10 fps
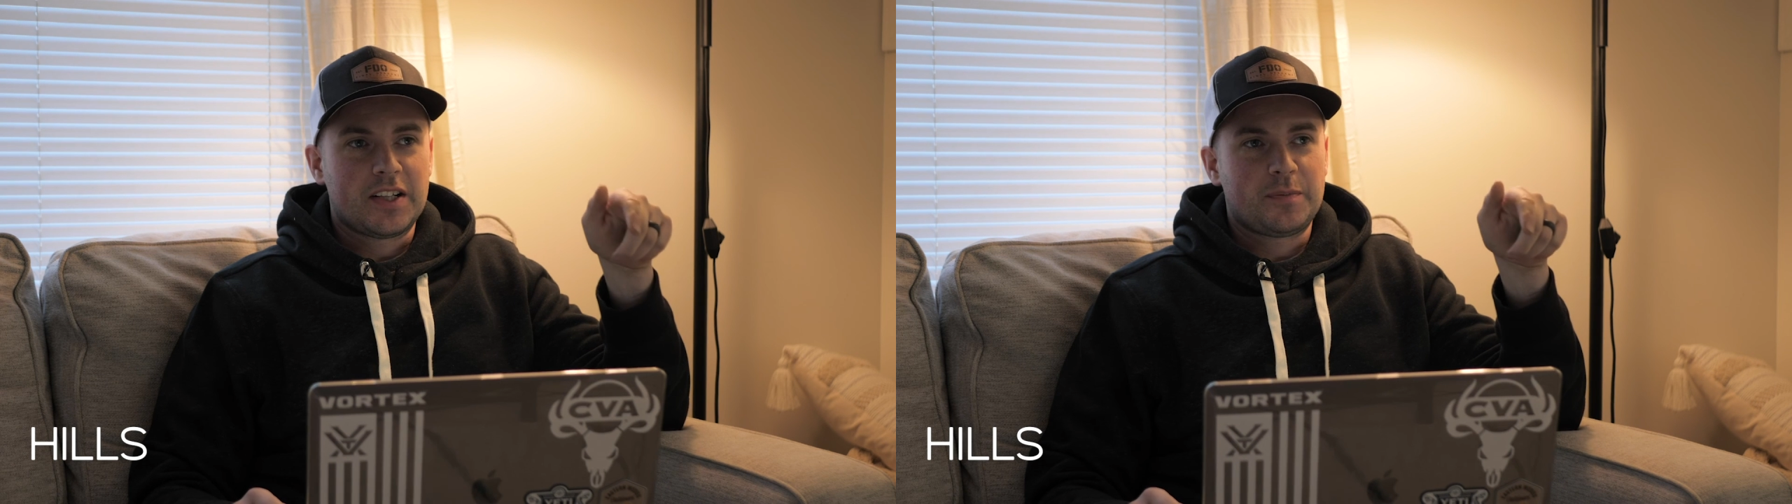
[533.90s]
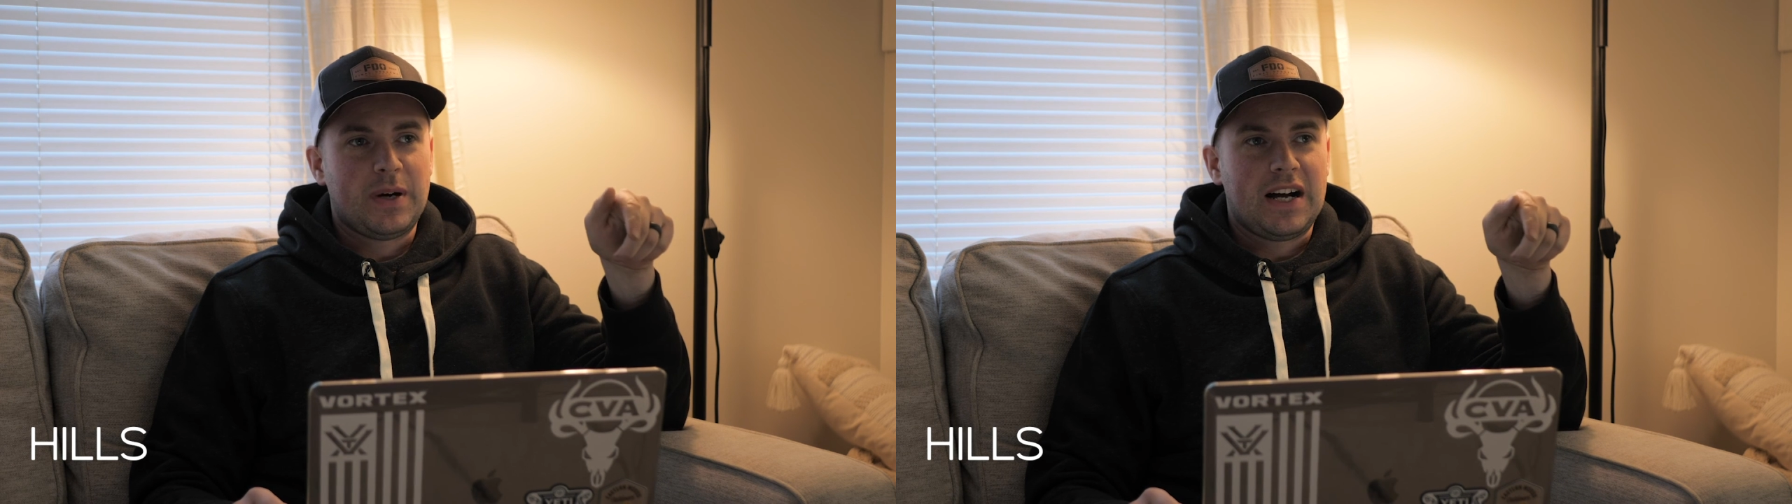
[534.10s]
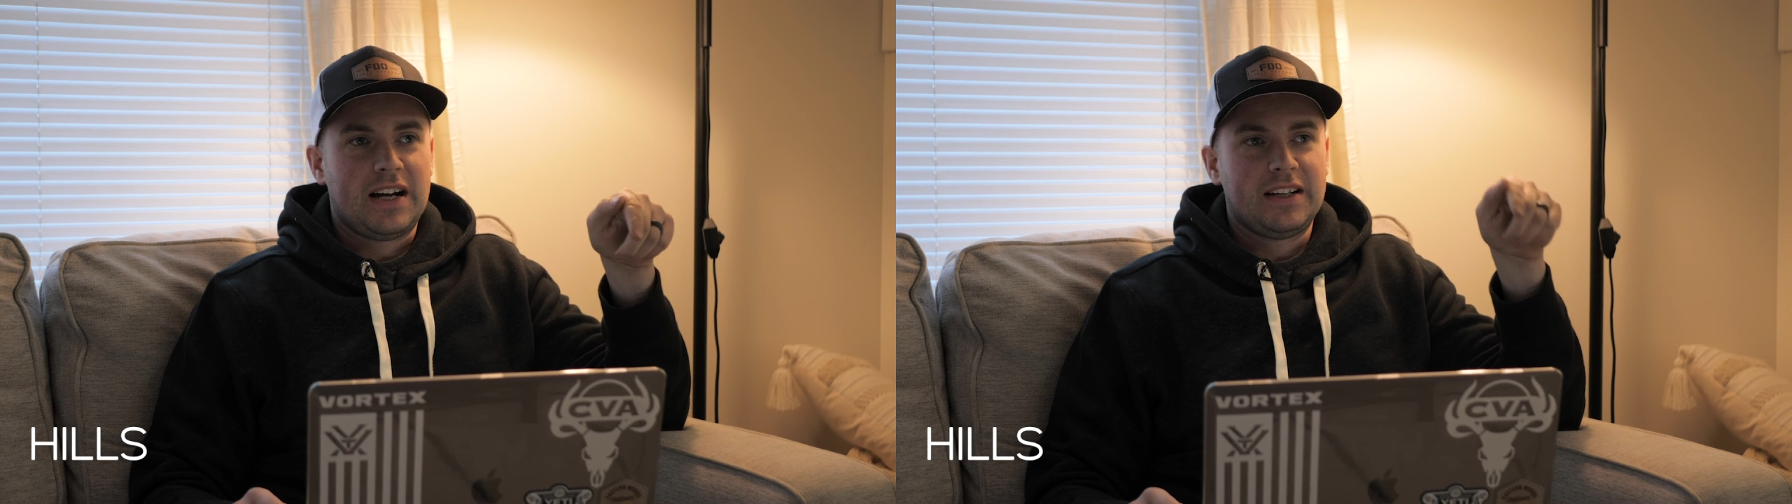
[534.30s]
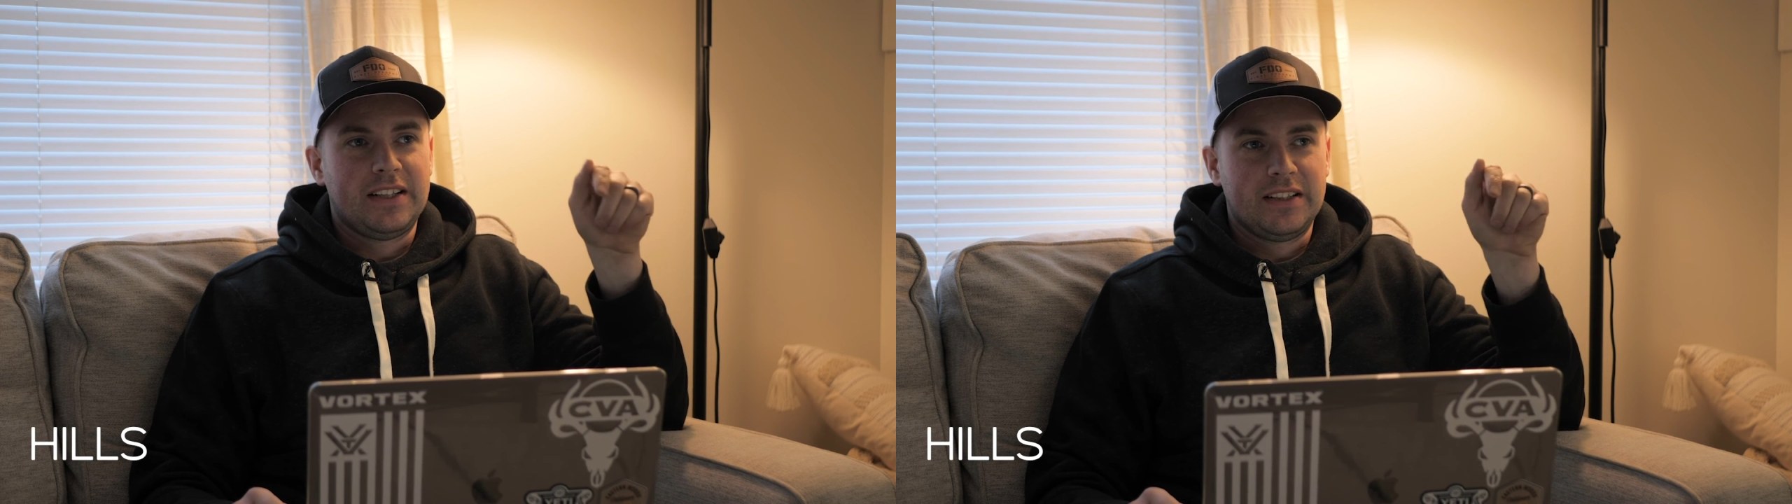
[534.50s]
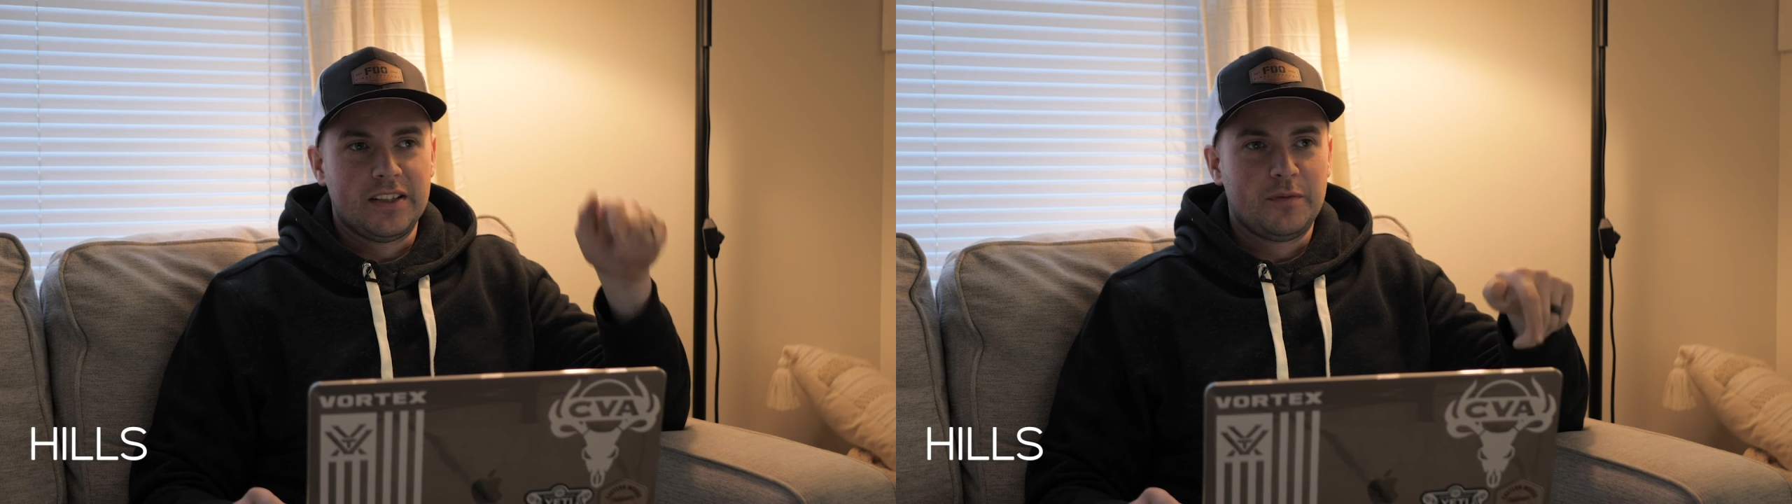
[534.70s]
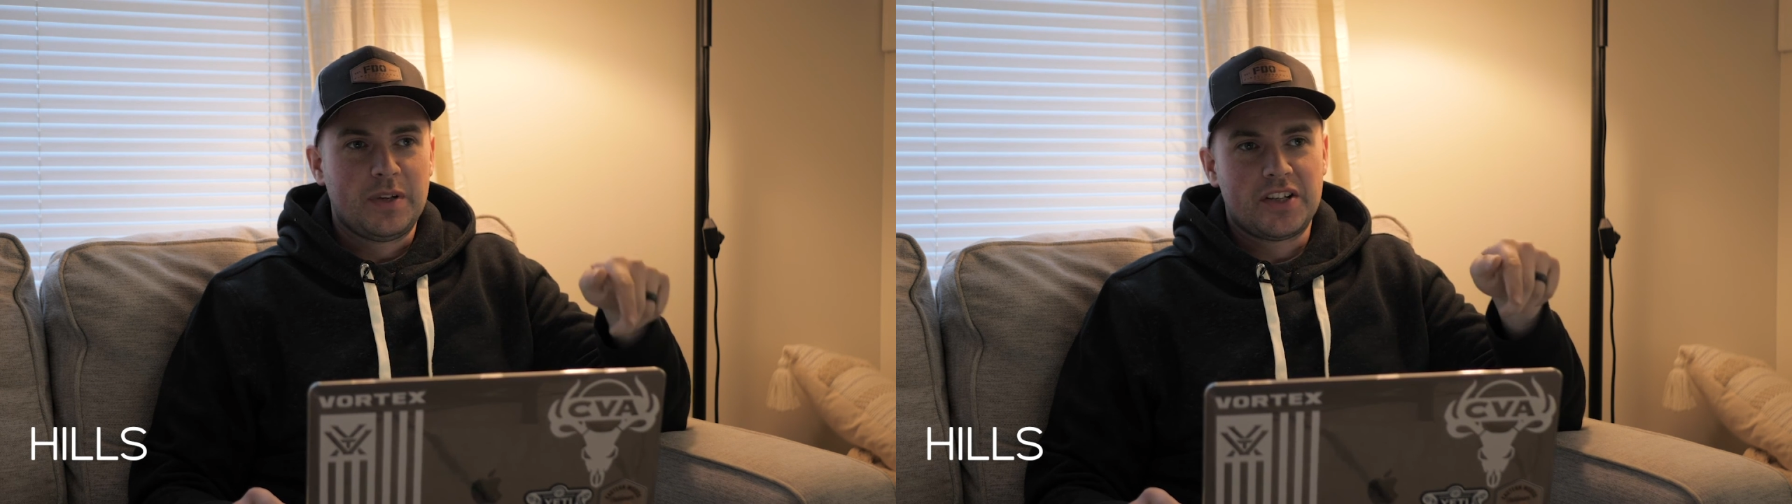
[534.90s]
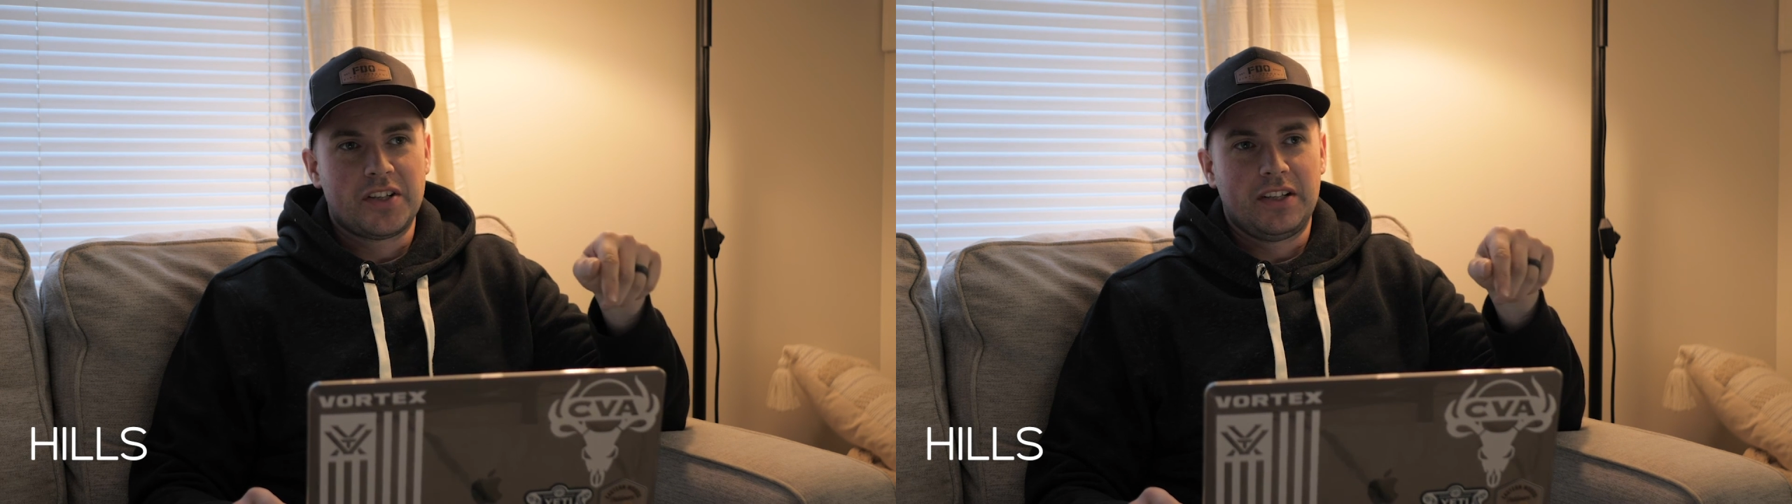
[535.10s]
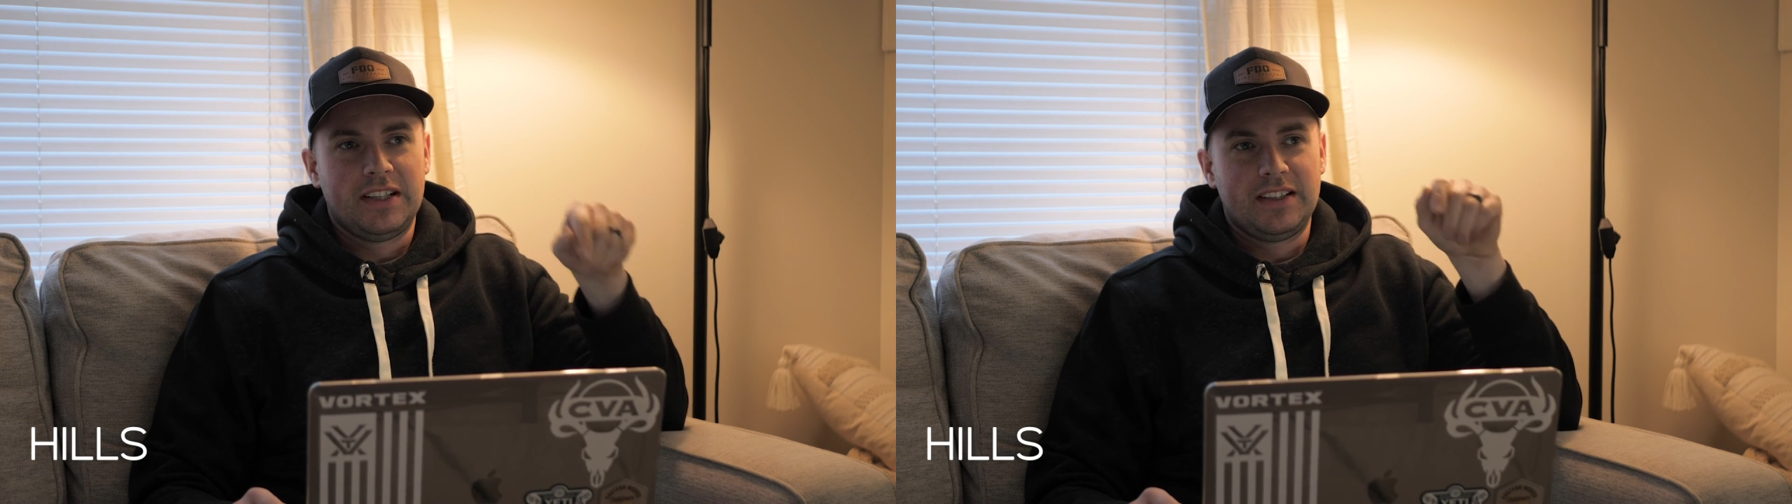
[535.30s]
a spot here in
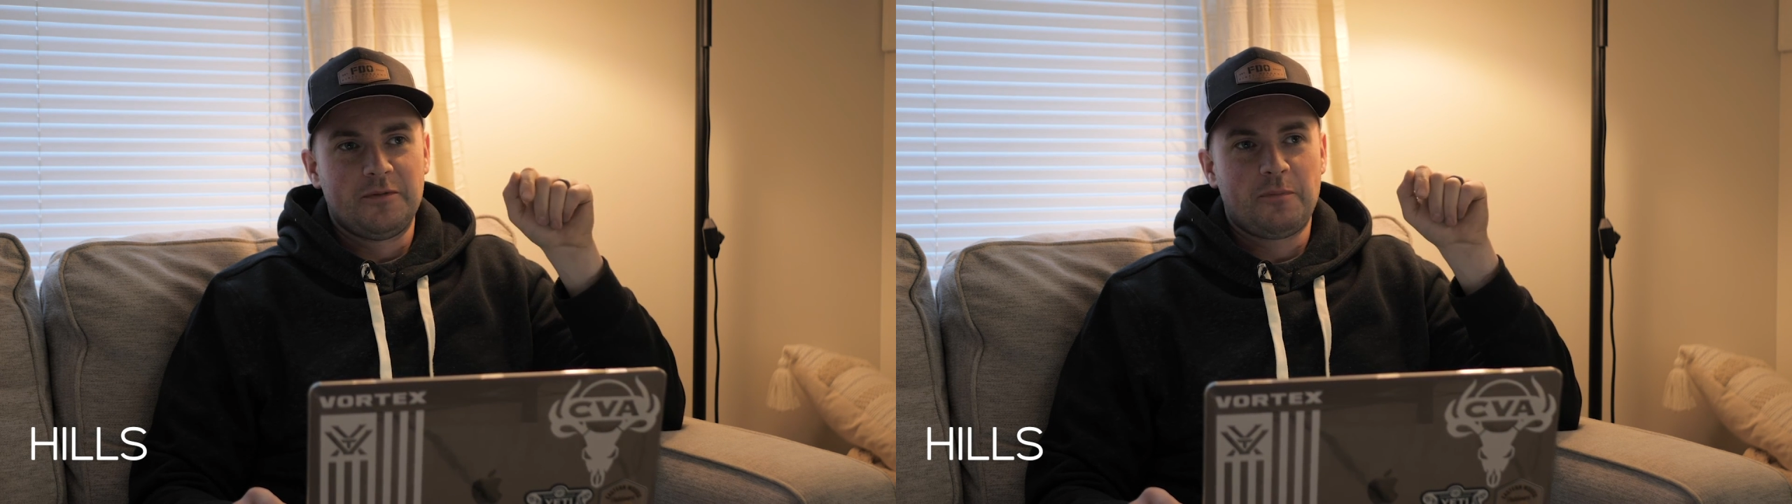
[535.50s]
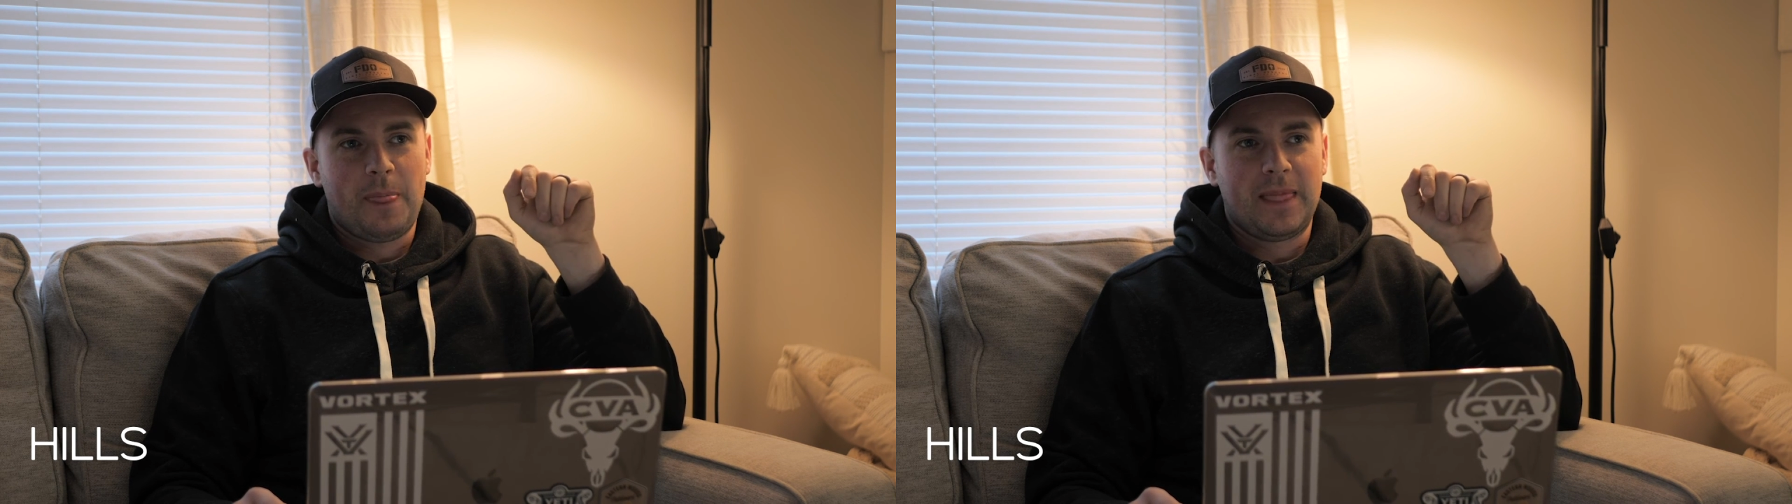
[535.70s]
Michigan,